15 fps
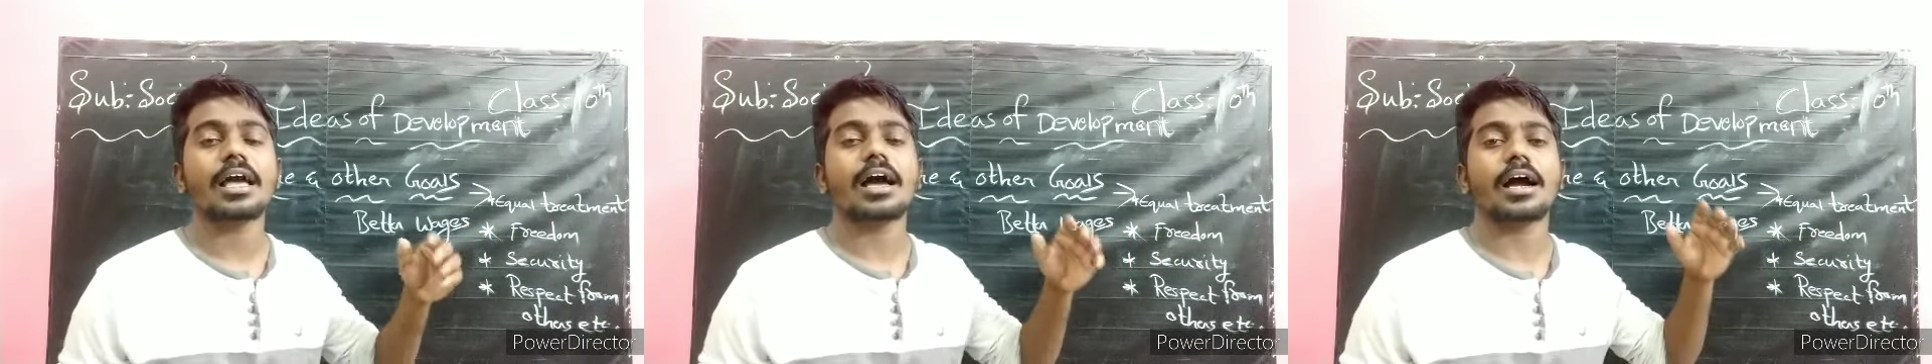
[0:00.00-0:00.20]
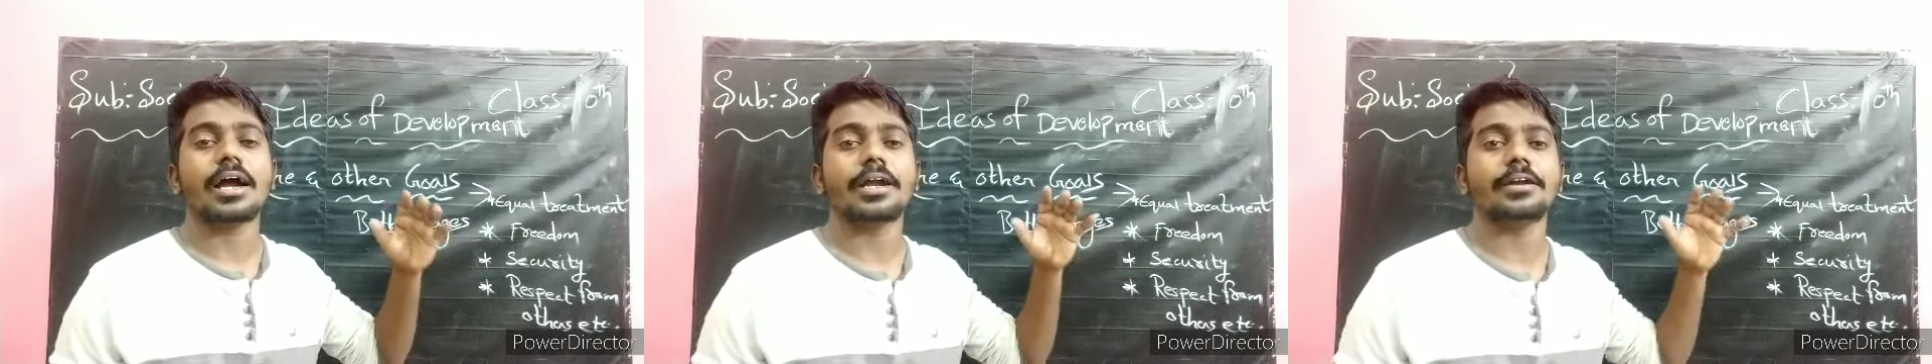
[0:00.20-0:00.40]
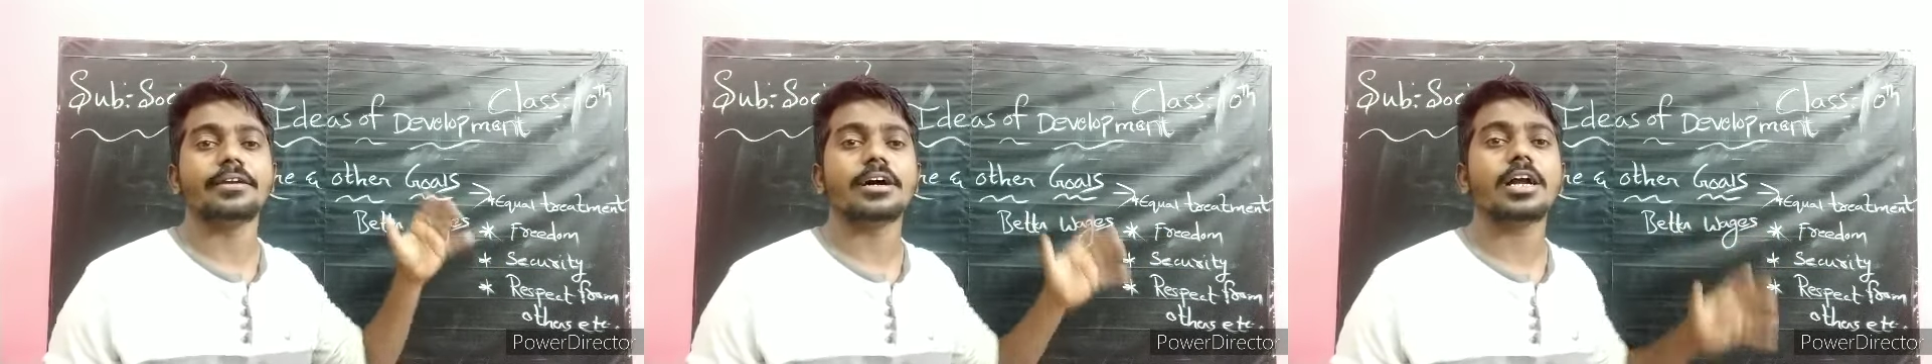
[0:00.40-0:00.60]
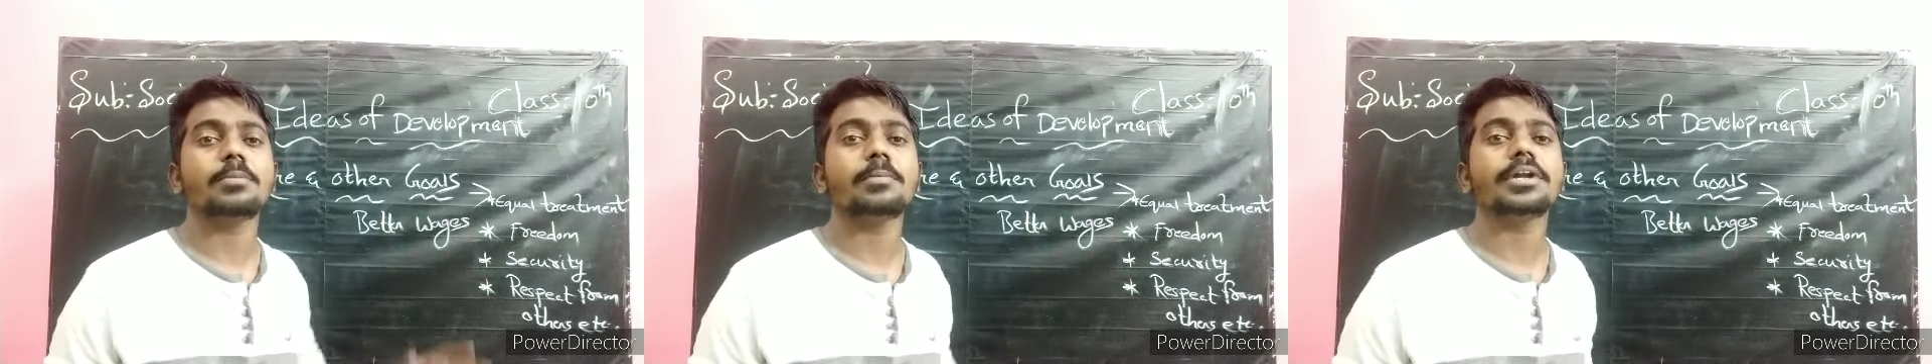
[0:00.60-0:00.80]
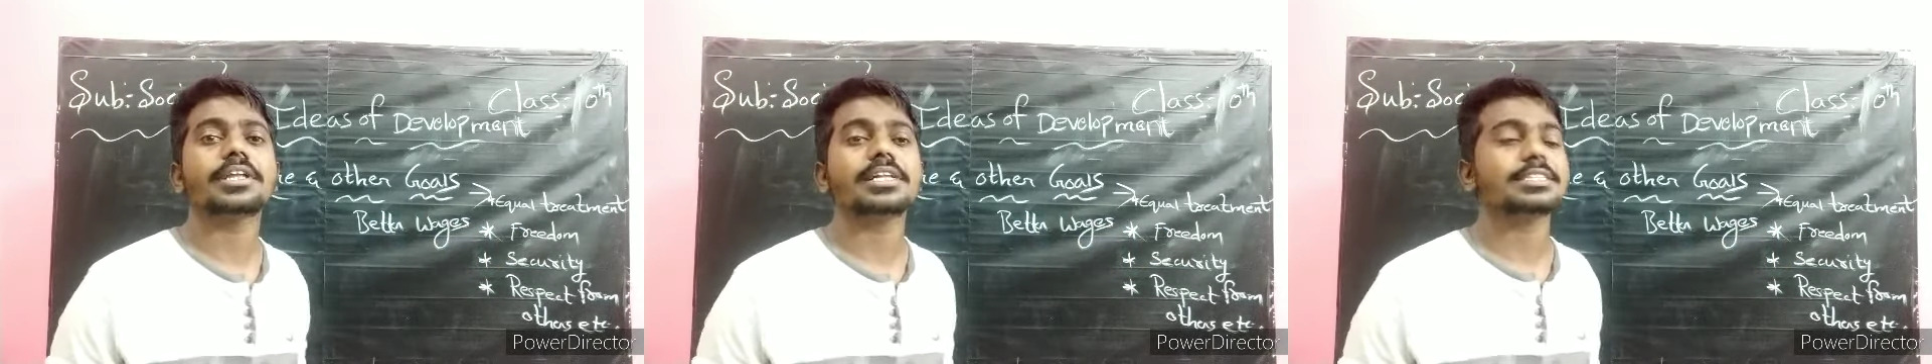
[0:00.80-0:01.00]
and
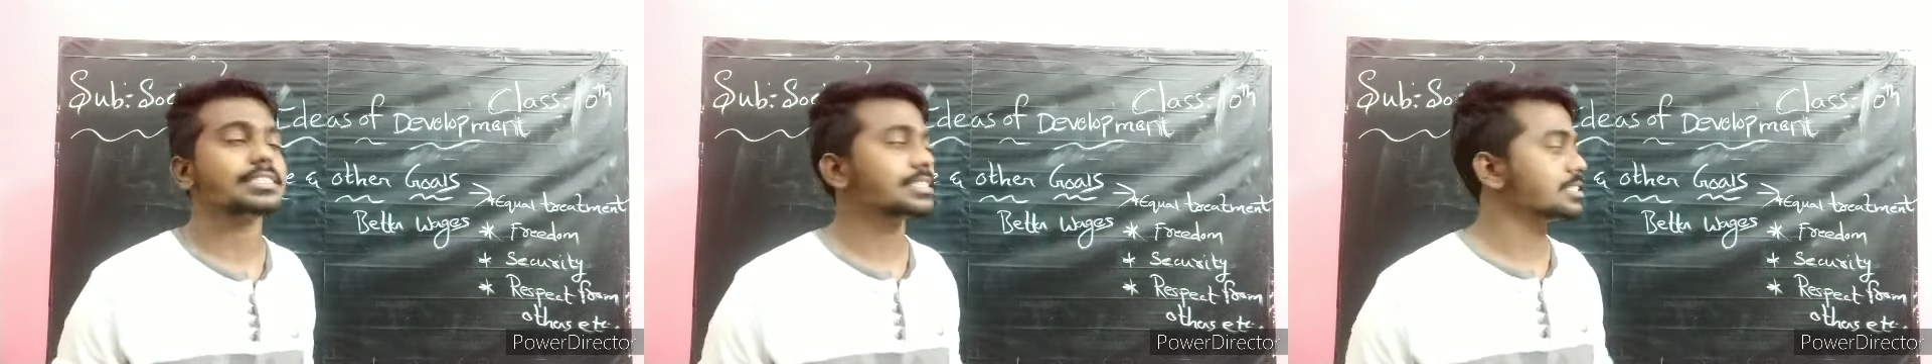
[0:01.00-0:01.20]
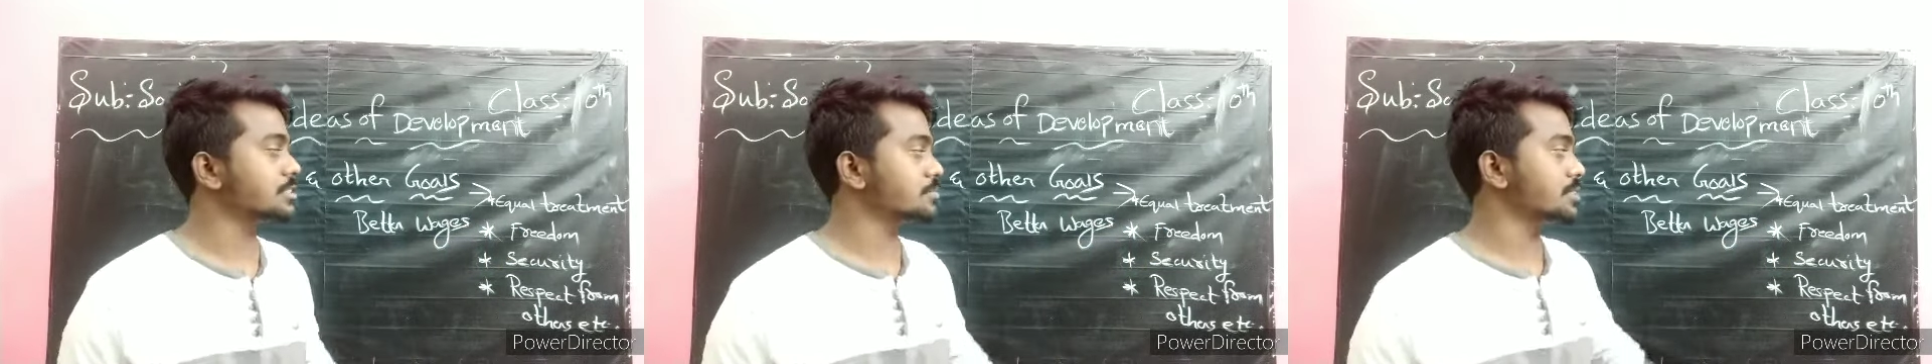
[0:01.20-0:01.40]
non-material things